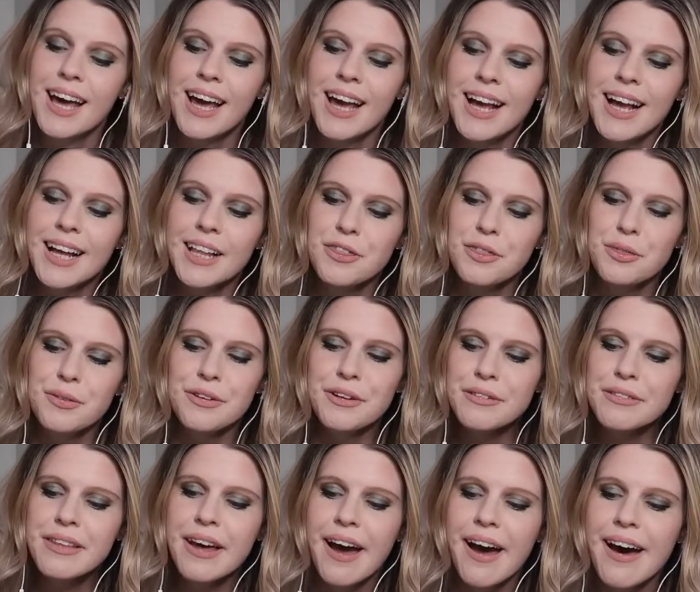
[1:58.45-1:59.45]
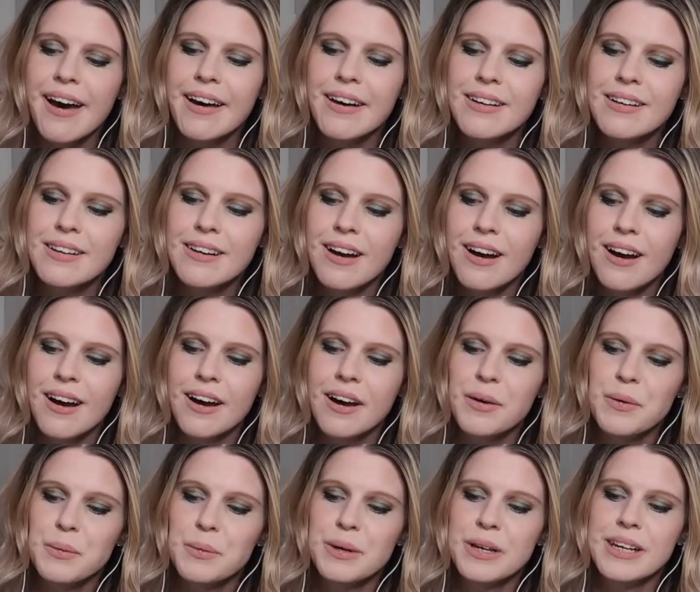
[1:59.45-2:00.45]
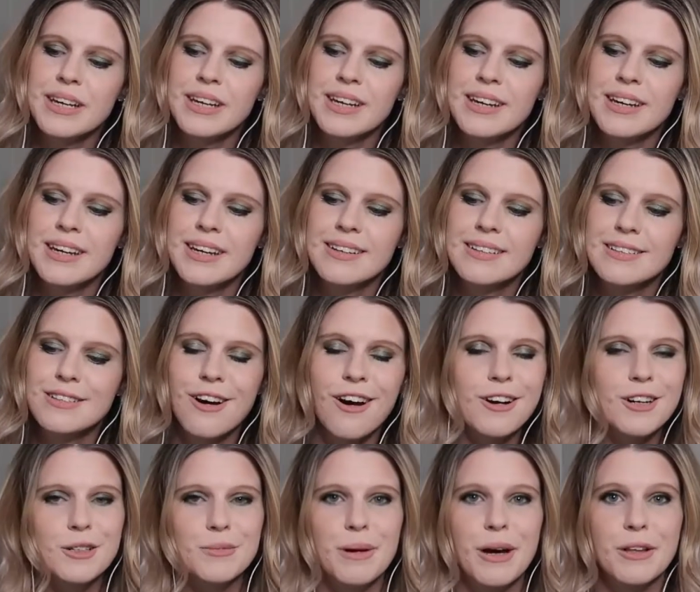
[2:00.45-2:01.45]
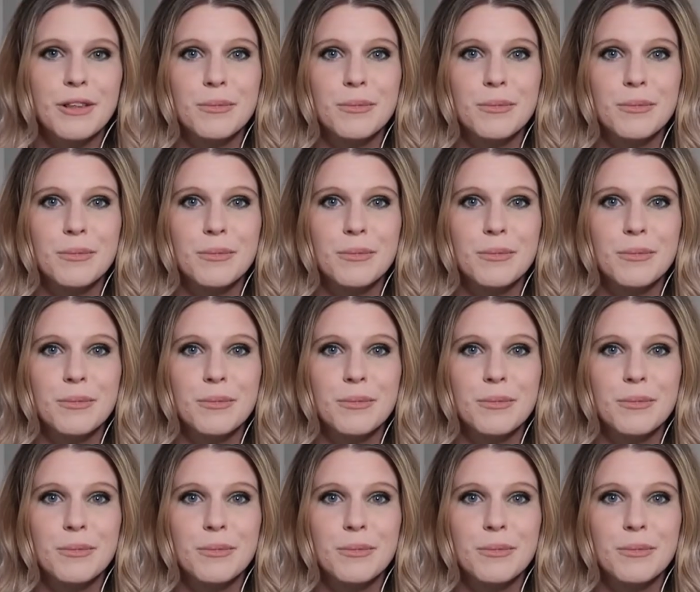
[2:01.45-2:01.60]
And through that, we talked about the